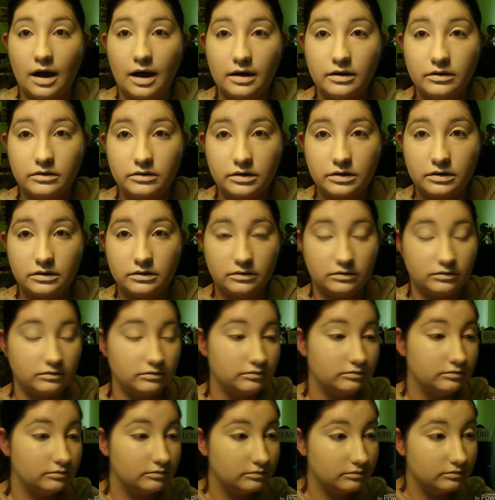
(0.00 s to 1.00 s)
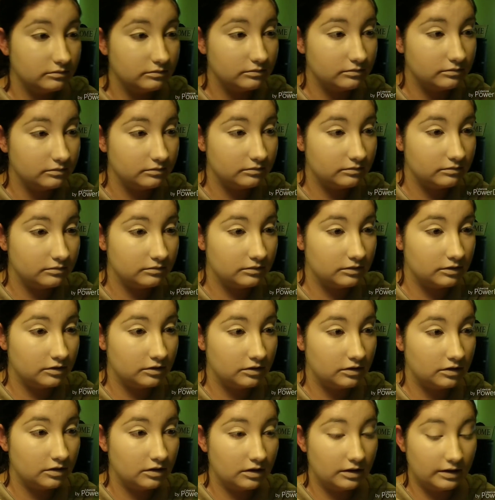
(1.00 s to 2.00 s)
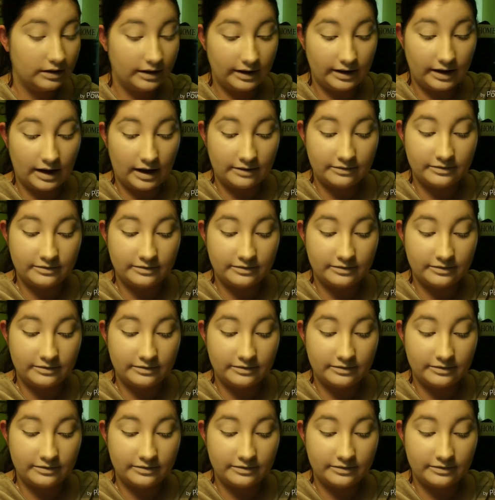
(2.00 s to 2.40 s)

I don't know. Like,